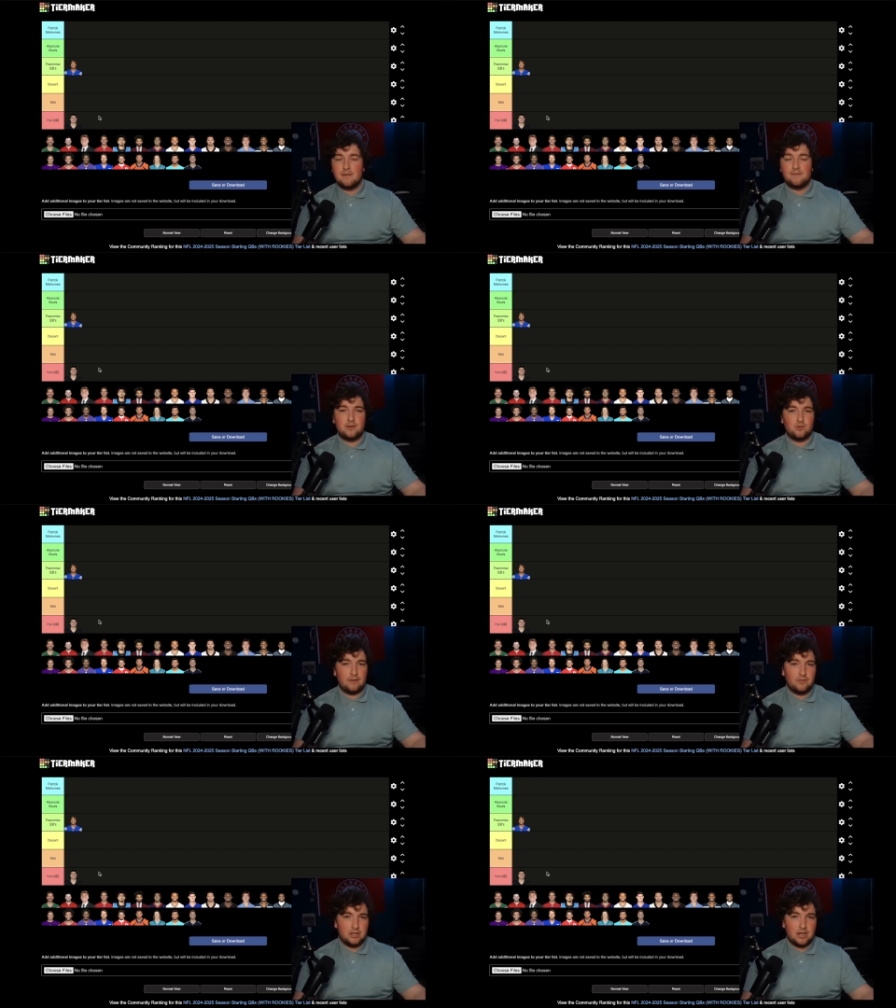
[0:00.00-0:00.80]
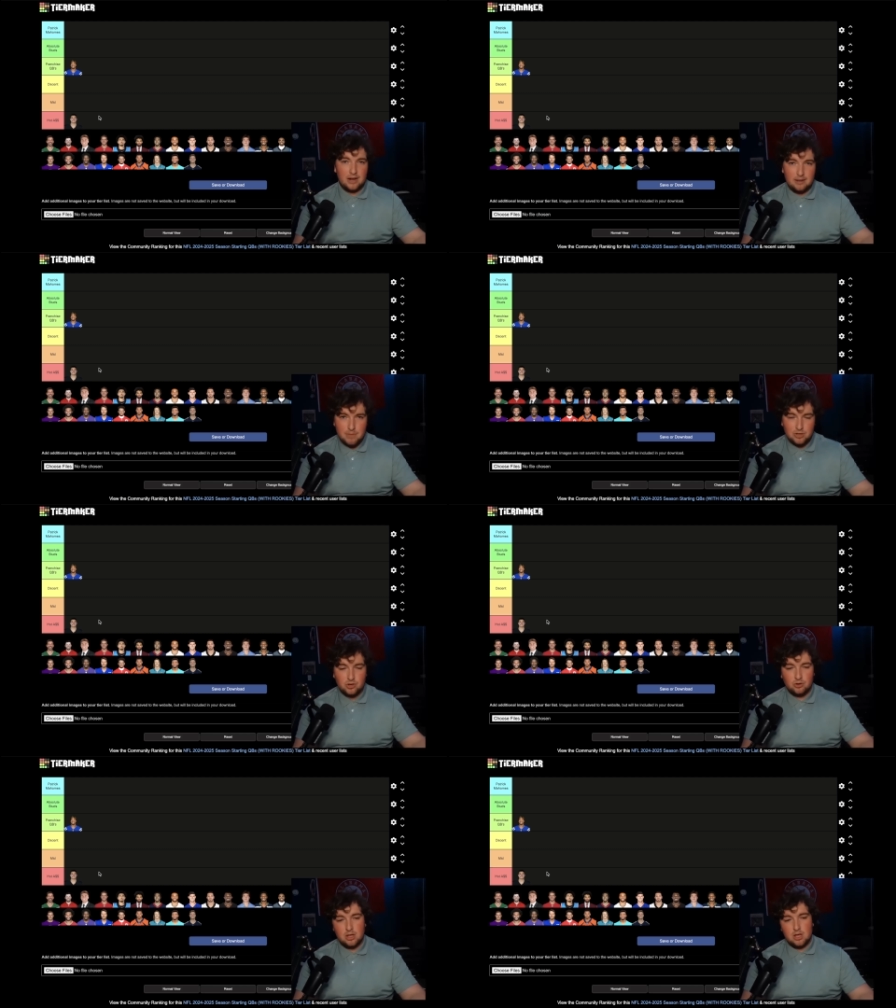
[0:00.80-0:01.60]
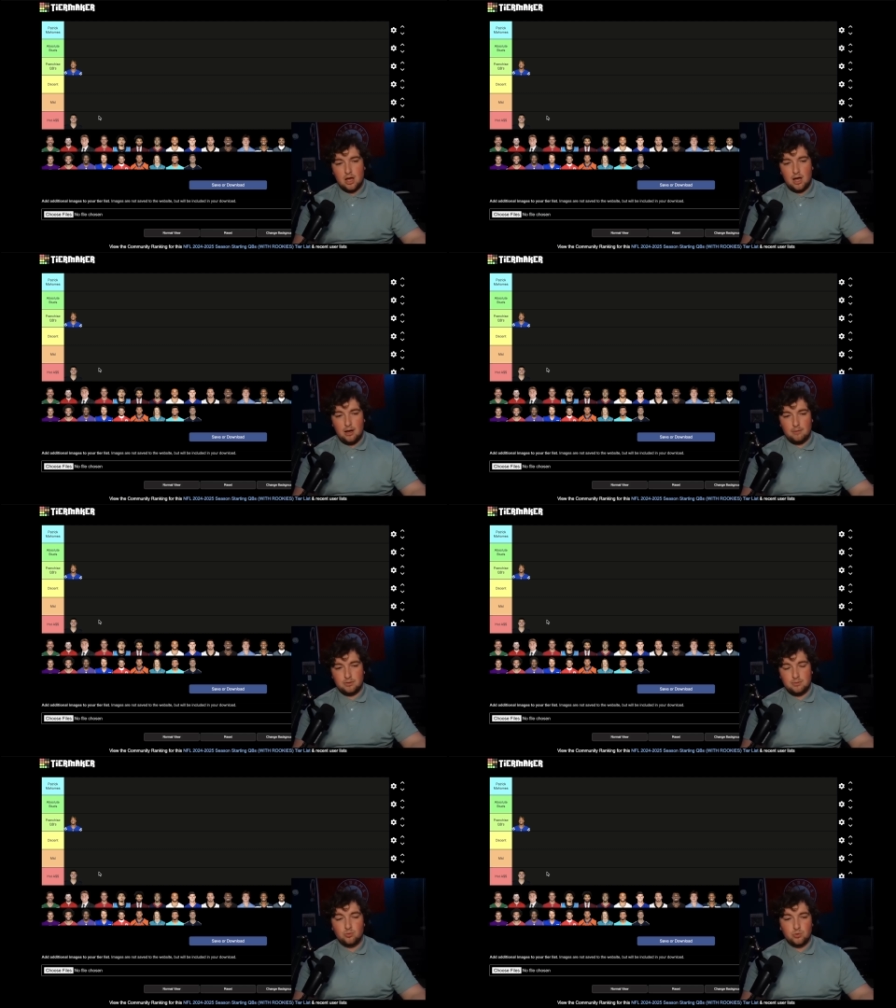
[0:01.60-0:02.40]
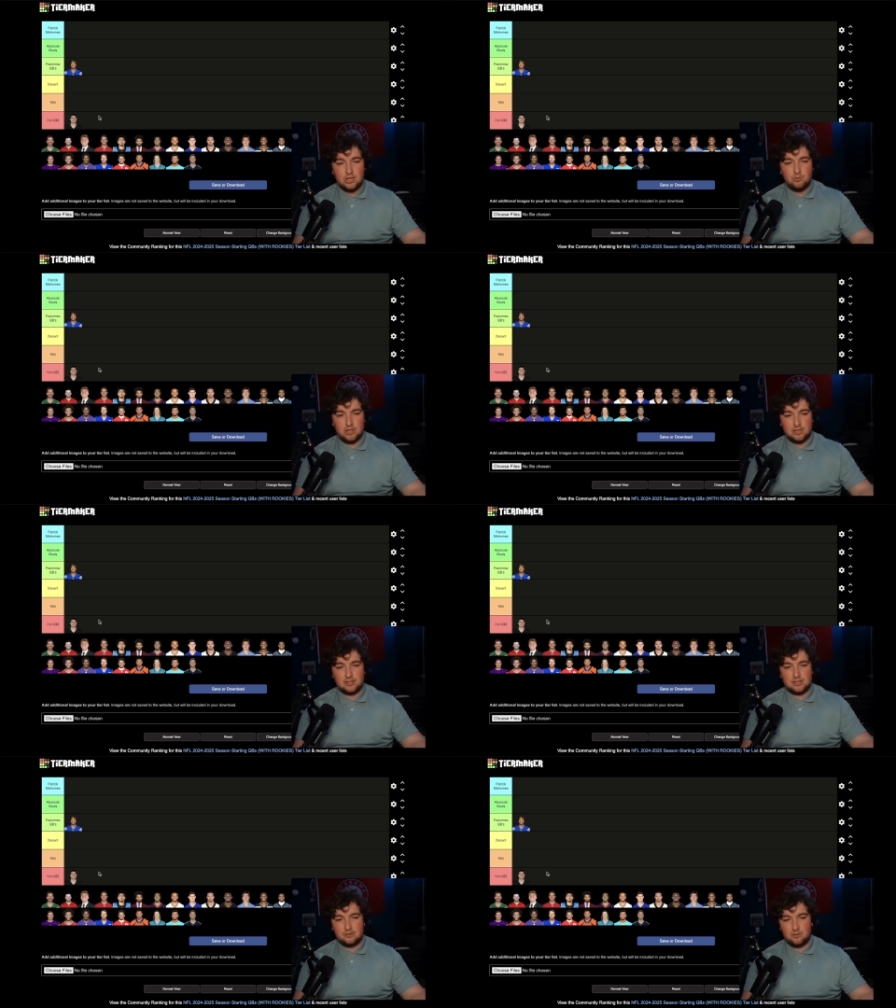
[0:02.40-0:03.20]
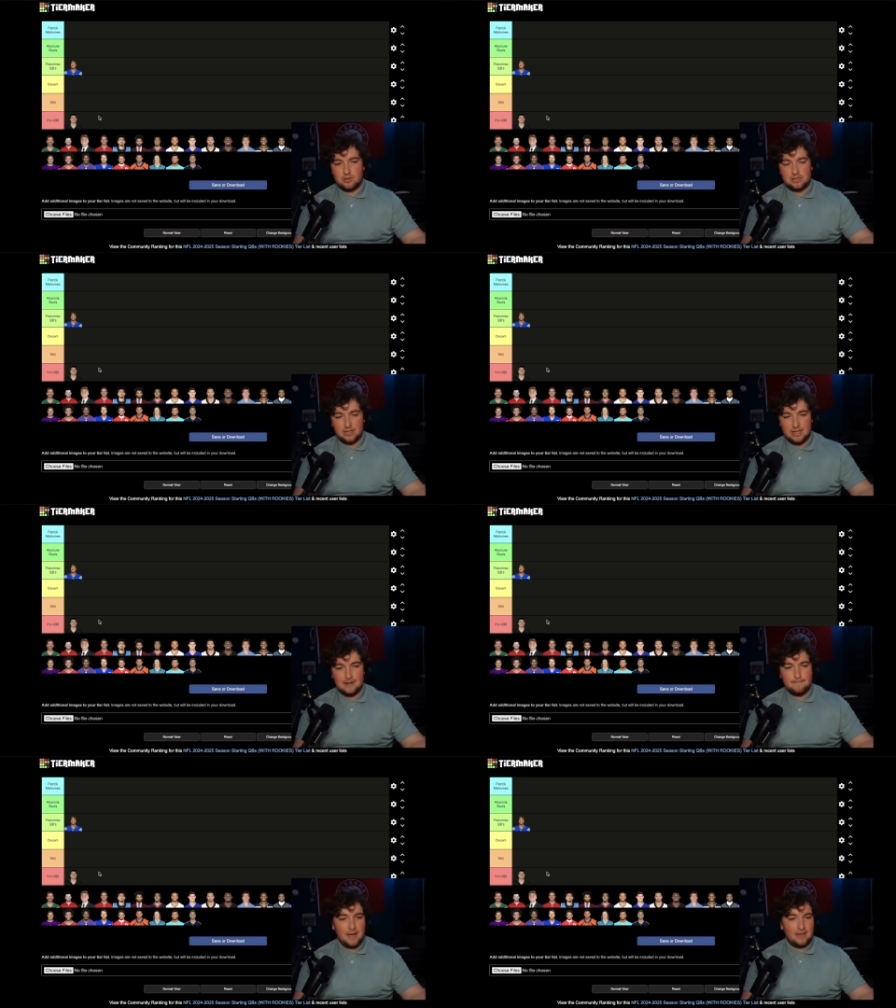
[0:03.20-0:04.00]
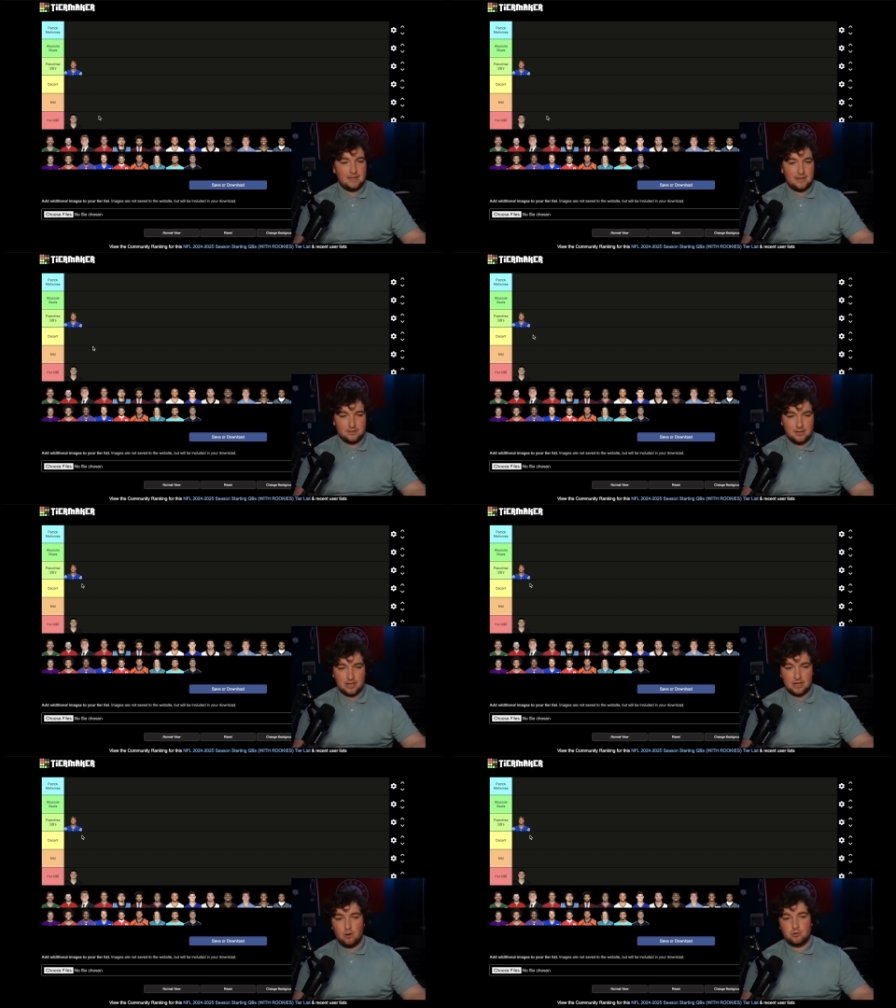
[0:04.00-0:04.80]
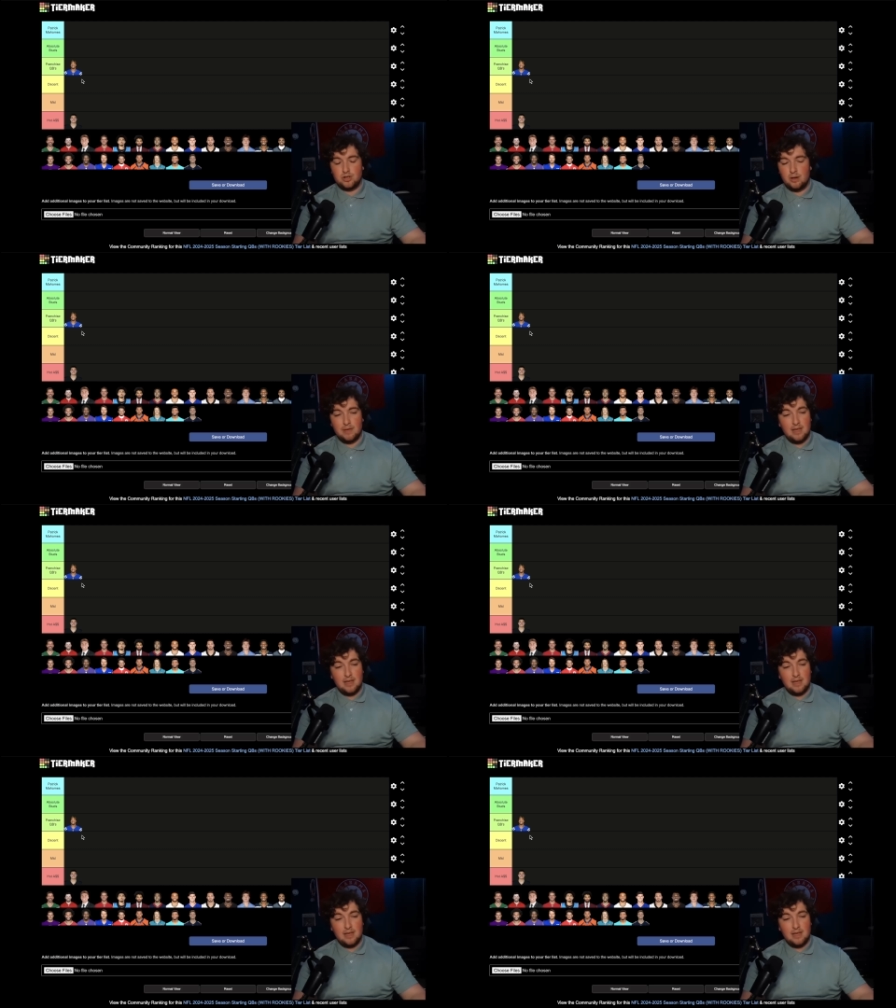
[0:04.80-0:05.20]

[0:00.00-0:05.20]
They drafted Adonai Mitchell to be really, really successful in this league. I think he's going to get coached up.